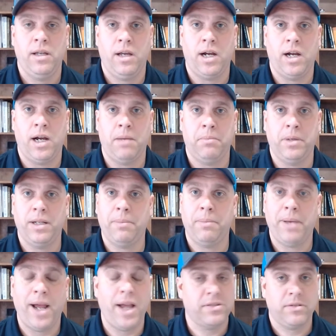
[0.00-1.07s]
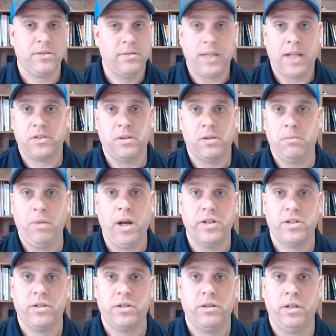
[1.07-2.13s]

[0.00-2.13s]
but in the past, not so much.